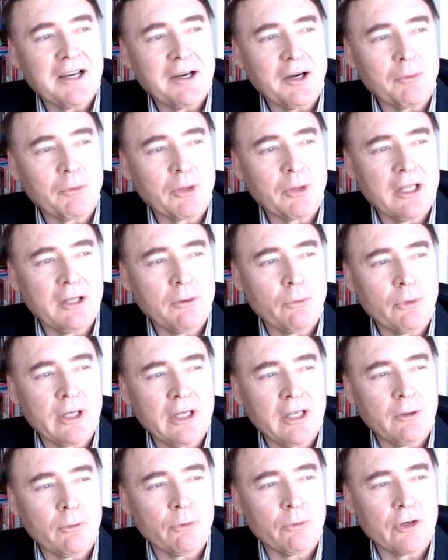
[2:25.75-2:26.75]

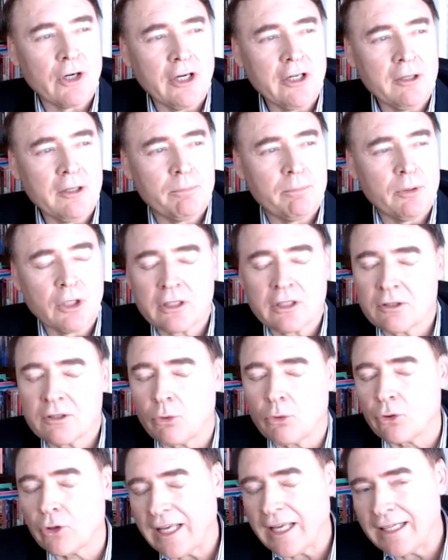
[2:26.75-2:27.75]
we wrote a book,
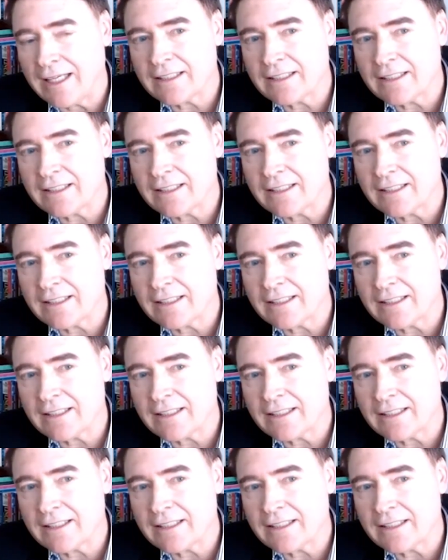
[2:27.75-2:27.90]
or